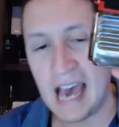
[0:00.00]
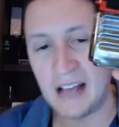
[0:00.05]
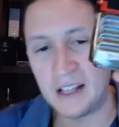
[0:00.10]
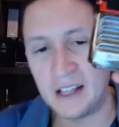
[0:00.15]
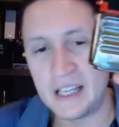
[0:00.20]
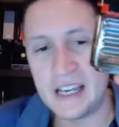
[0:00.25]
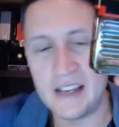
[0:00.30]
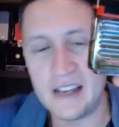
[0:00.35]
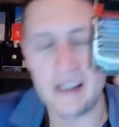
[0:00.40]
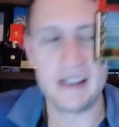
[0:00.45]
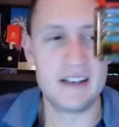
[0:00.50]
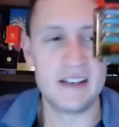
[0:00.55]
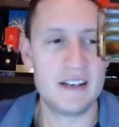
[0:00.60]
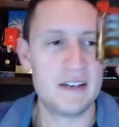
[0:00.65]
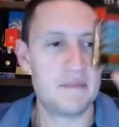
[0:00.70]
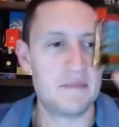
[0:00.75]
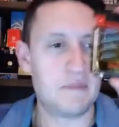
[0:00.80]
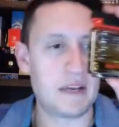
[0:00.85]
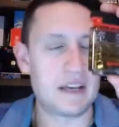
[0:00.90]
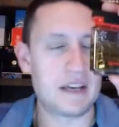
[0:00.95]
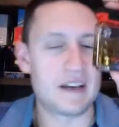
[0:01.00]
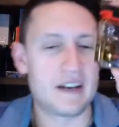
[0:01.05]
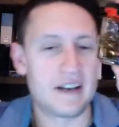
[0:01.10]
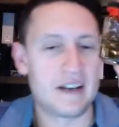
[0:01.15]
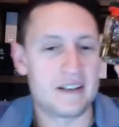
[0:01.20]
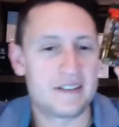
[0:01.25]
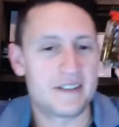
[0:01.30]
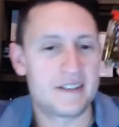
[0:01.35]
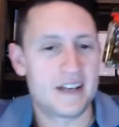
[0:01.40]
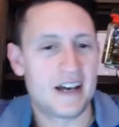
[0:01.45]
Allie
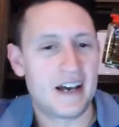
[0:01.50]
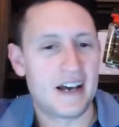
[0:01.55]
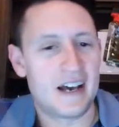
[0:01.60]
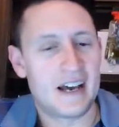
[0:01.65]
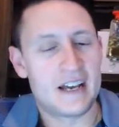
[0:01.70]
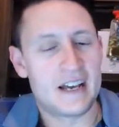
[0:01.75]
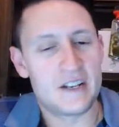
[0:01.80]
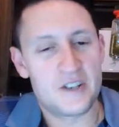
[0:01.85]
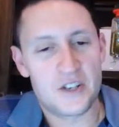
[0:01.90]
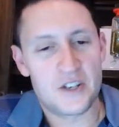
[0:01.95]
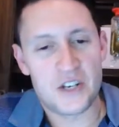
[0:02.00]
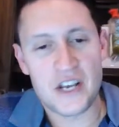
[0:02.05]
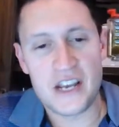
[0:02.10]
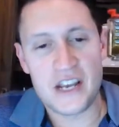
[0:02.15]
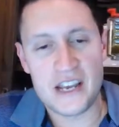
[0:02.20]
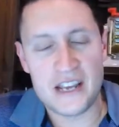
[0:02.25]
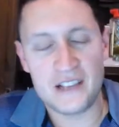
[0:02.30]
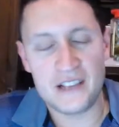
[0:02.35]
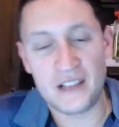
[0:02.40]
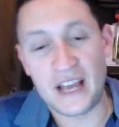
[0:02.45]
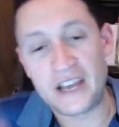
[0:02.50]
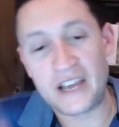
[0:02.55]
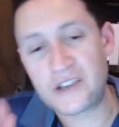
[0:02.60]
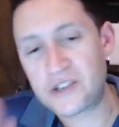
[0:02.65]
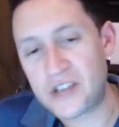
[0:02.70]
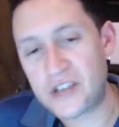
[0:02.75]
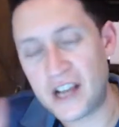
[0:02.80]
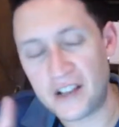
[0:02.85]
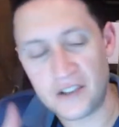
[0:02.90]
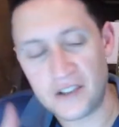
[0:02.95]
because uh, she likes
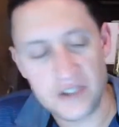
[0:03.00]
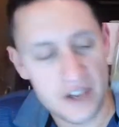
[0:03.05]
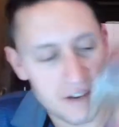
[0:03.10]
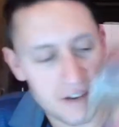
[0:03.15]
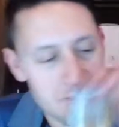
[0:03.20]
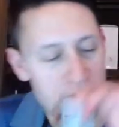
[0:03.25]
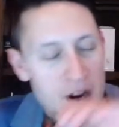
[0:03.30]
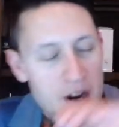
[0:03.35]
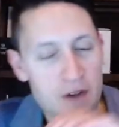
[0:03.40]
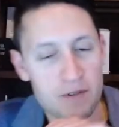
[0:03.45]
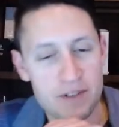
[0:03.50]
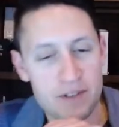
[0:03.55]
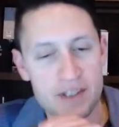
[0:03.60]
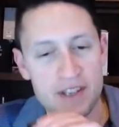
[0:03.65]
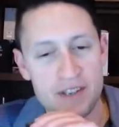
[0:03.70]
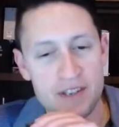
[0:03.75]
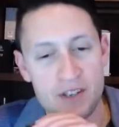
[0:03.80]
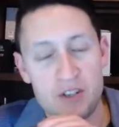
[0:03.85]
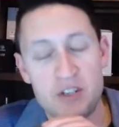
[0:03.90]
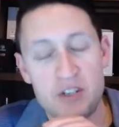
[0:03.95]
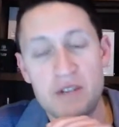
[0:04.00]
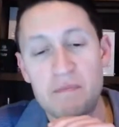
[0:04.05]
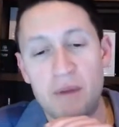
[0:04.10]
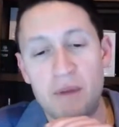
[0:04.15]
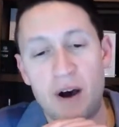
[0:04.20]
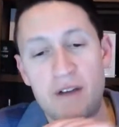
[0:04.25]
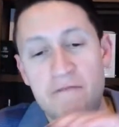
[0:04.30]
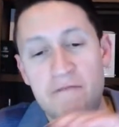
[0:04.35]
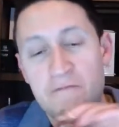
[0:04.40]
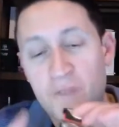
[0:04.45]
challenging fragrances and she
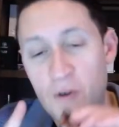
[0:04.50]
bought